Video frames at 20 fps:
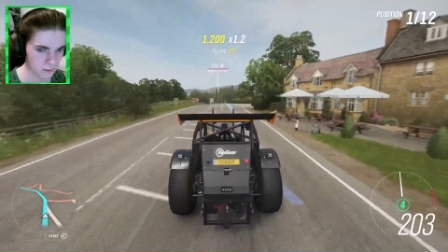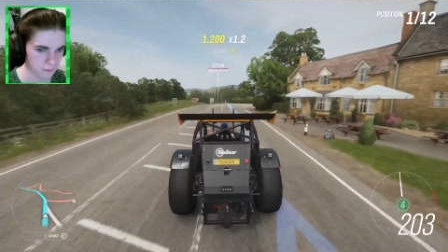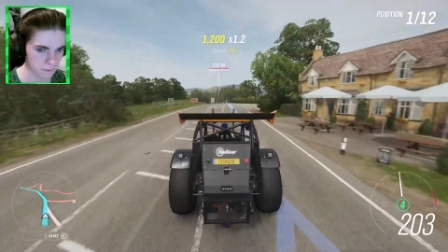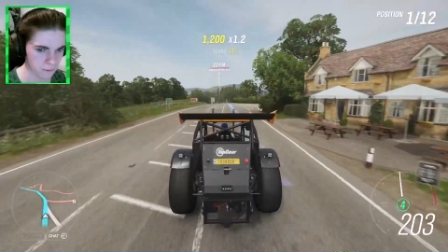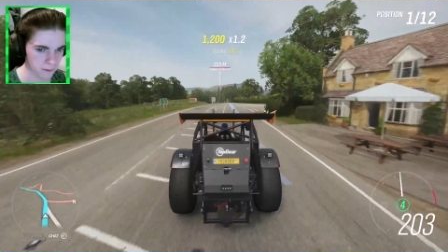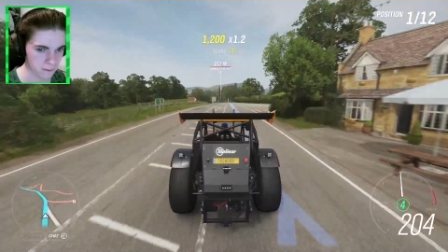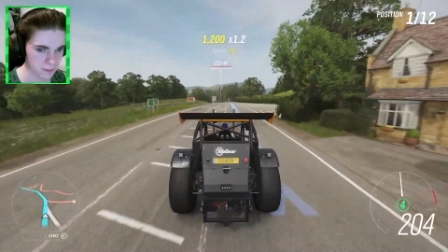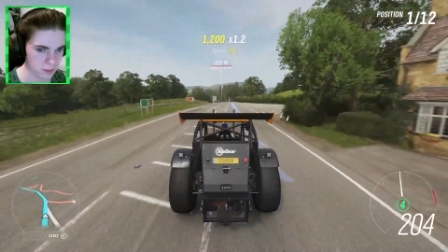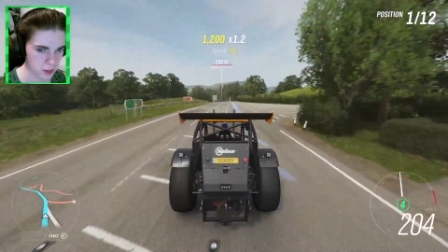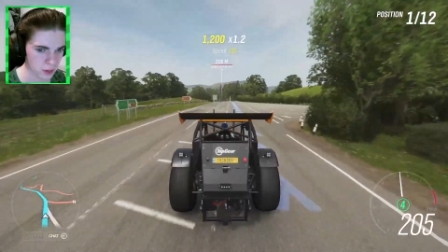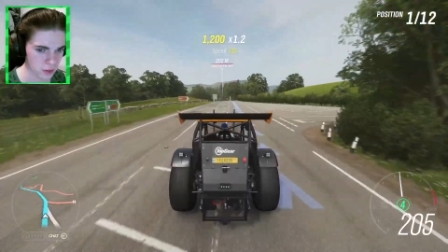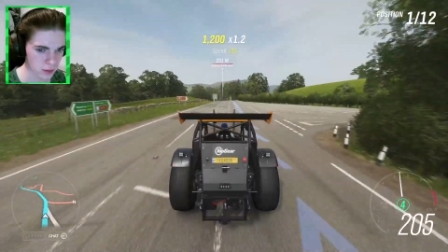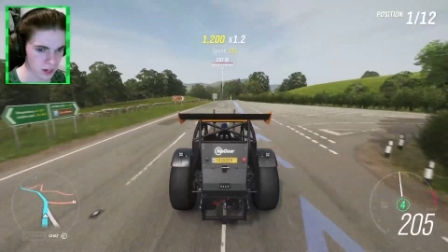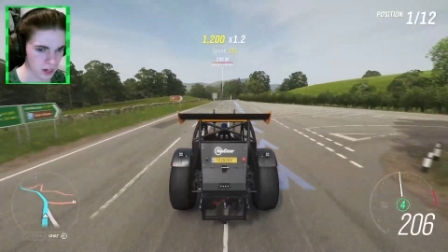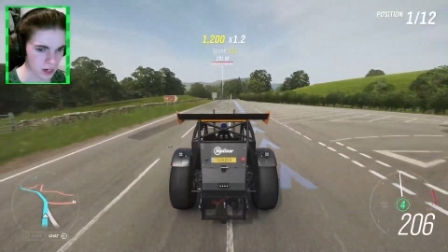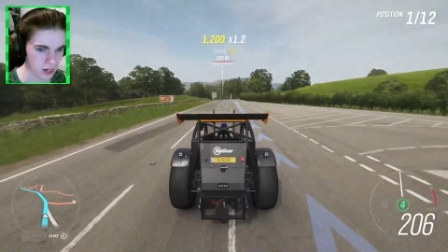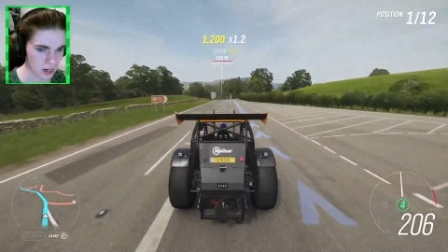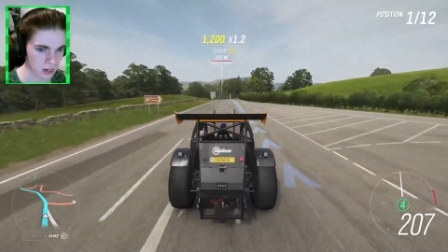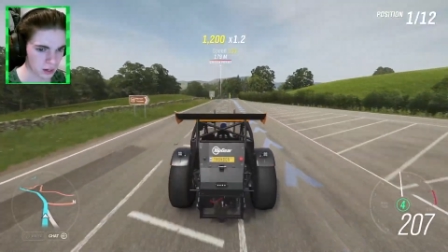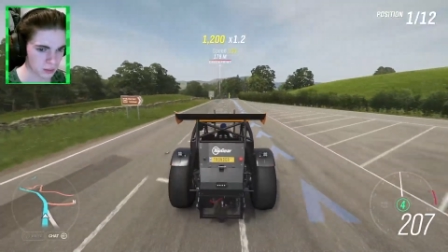Even though they
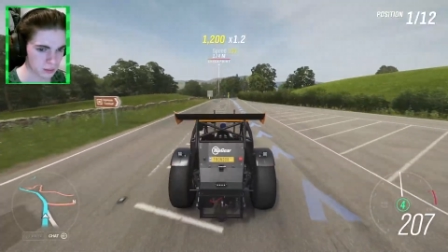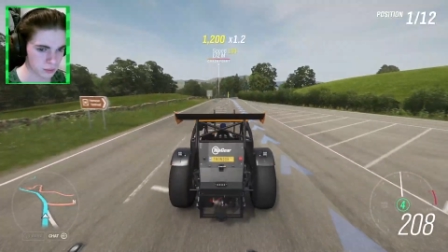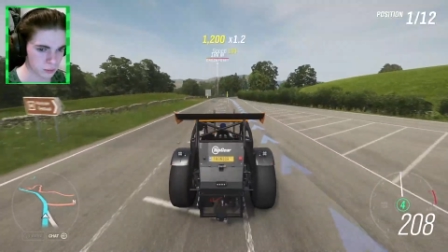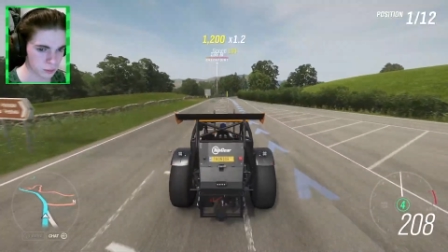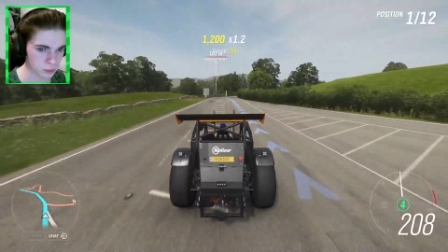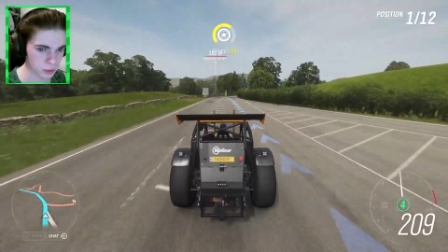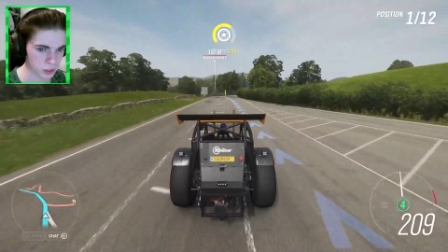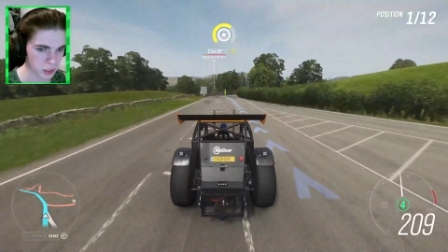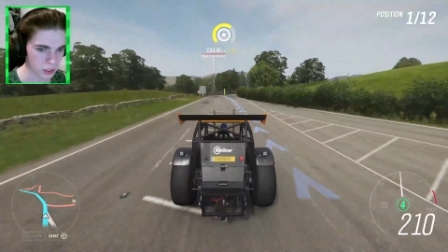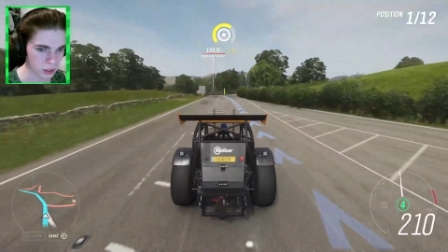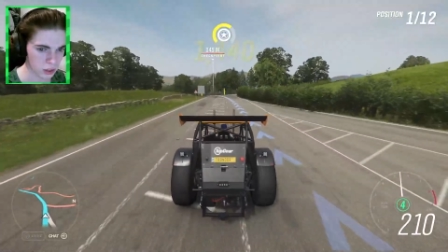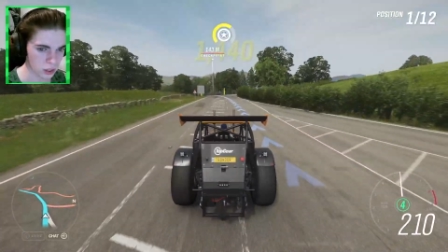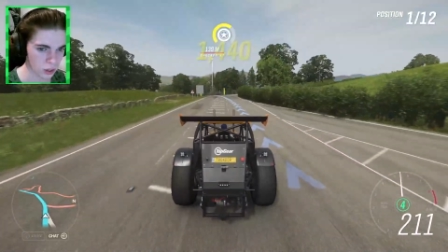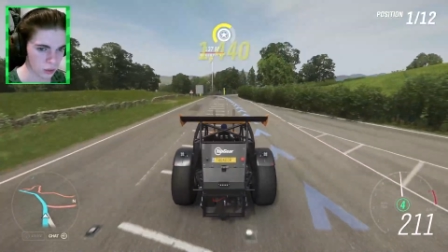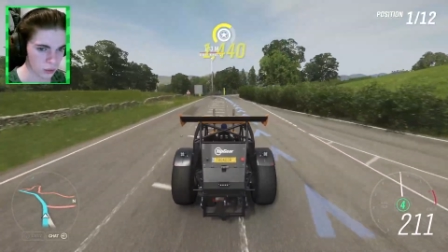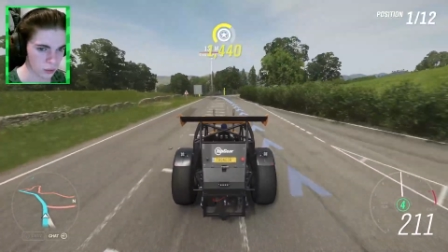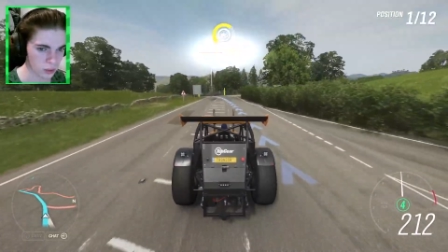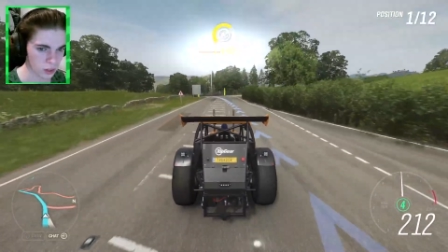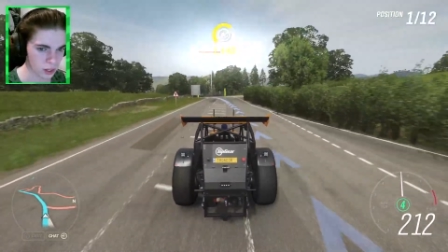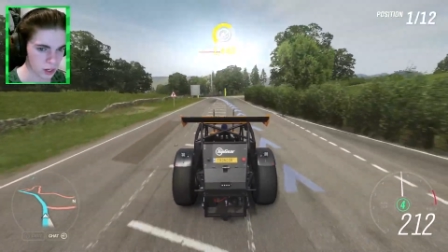are pretty
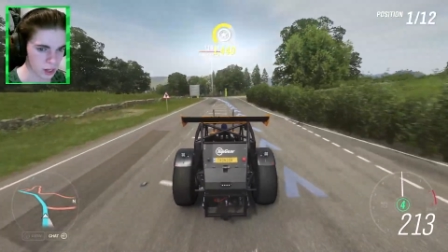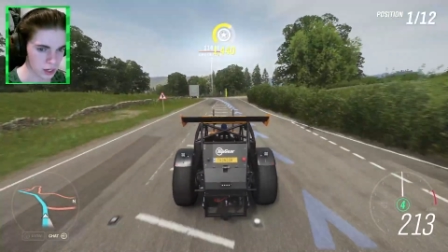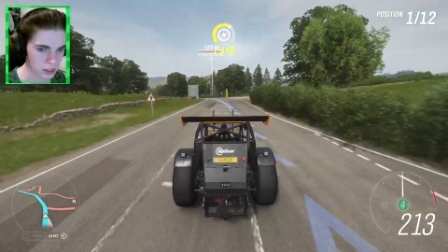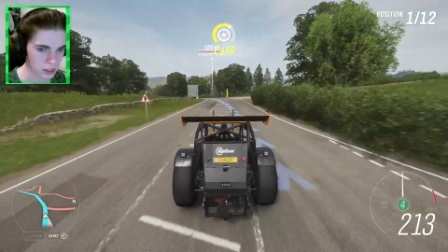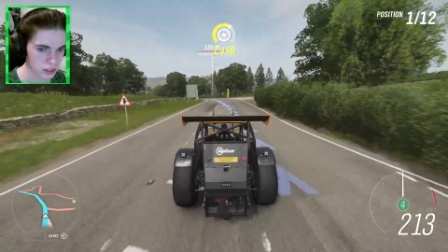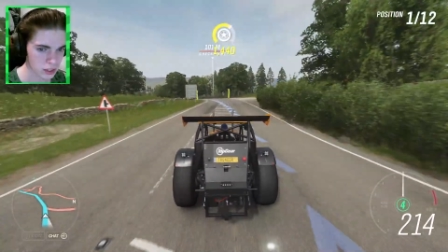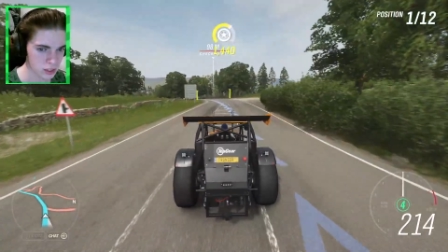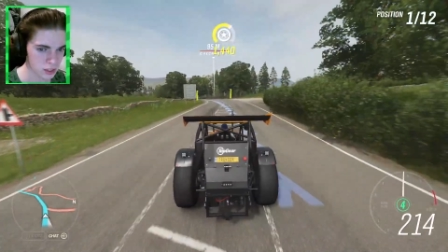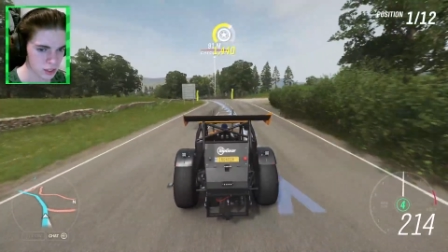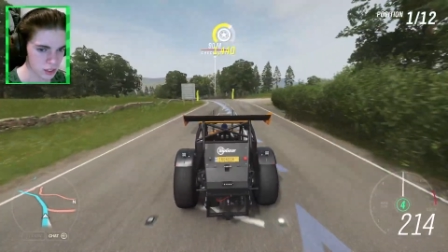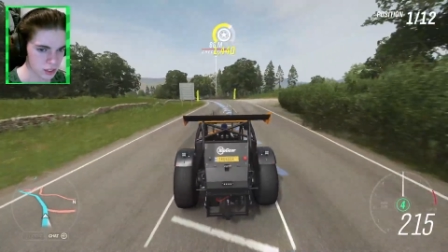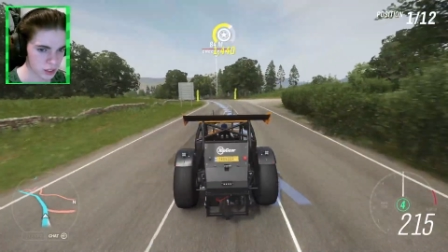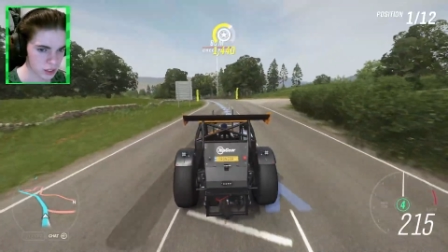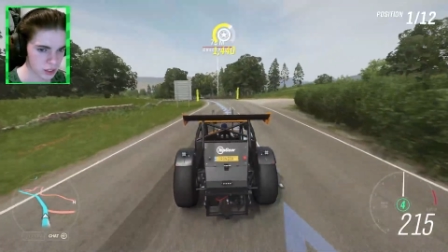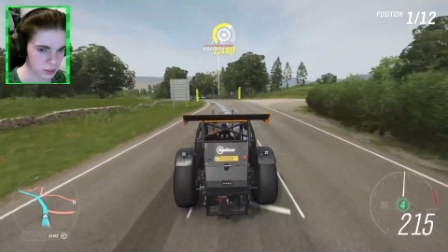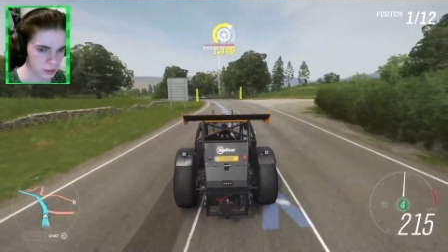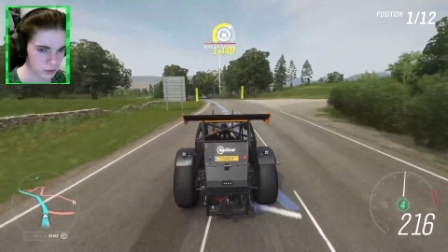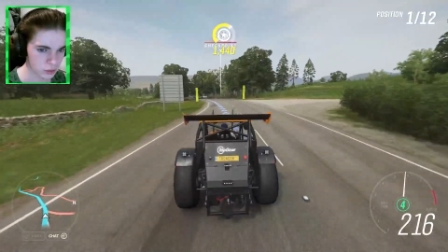low classes, the